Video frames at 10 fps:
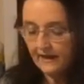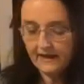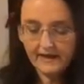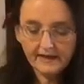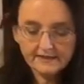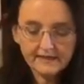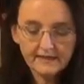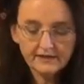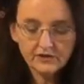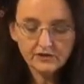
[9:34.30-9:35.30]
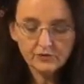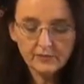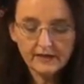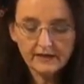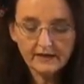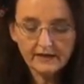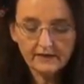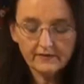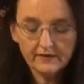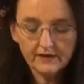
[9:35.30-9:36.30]
And again, another pin in
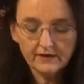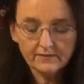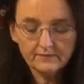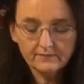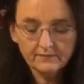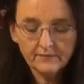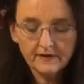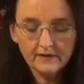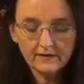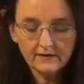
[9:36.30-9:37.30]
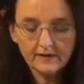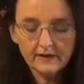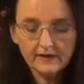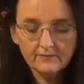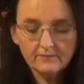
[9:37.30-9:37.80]
there. Okay.